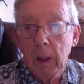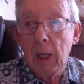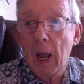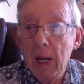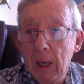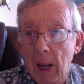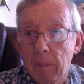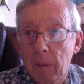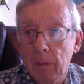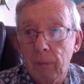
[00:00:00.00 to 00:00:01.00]

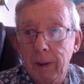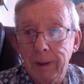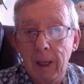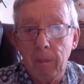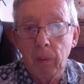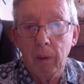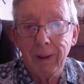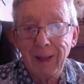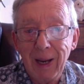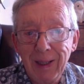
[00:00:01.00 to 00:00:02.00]
Caleb, for example,
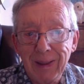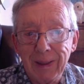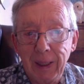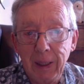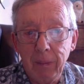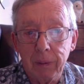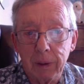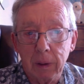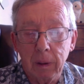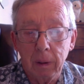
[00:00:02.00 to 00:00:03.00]
at 80, he
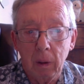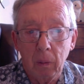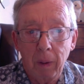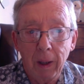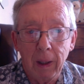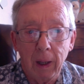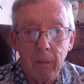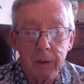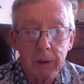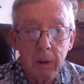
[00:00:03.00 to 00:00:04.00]
was an old man like
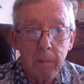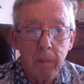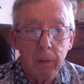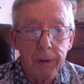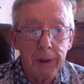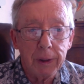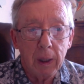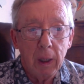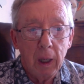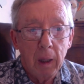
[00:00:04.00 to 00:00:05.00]
was Moses,
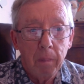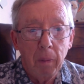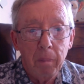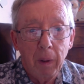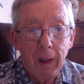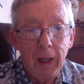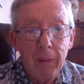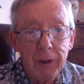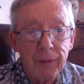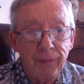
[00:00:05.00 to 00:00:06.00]
but he
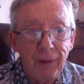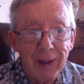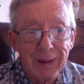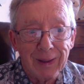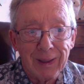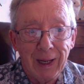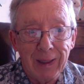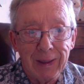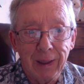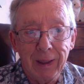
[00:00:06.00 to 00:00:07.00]
was fit at
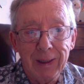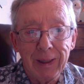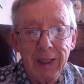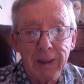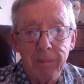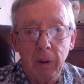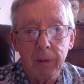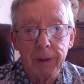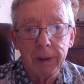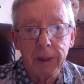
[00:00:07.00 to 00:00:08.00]
80, and he said to
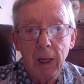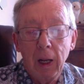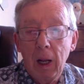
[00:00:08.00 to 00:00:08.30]
Moses,